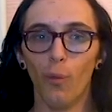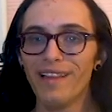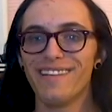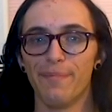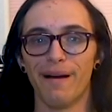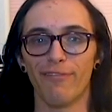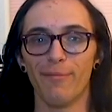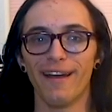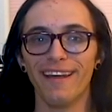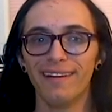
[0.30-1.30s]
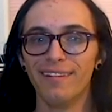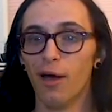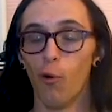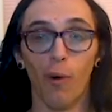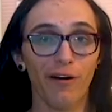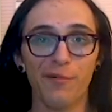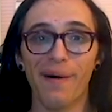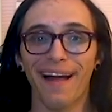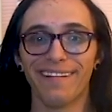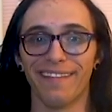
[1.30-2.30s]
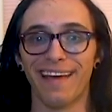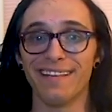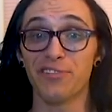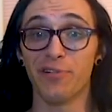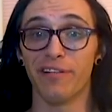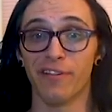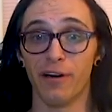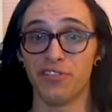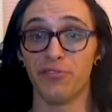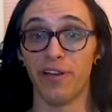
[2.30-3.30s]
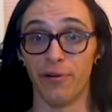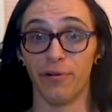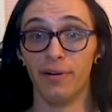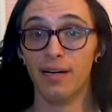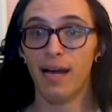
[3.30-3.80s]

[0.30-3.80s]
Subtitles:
What's up, everybody? Welcome back to the history of Goju-Ryu.